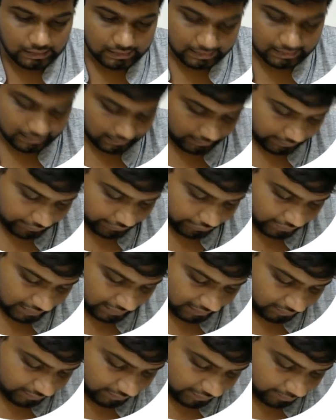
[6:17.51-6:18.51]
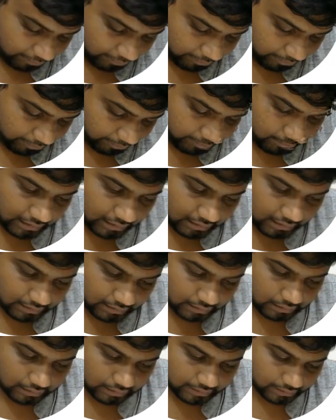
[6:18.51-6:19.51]
And then you have this medical
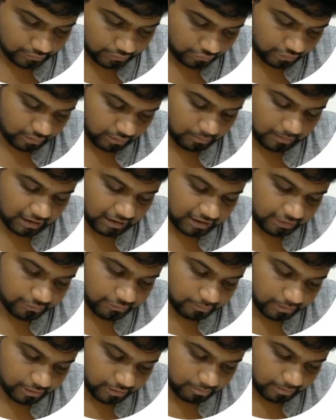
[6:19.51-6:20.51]
and surgical management.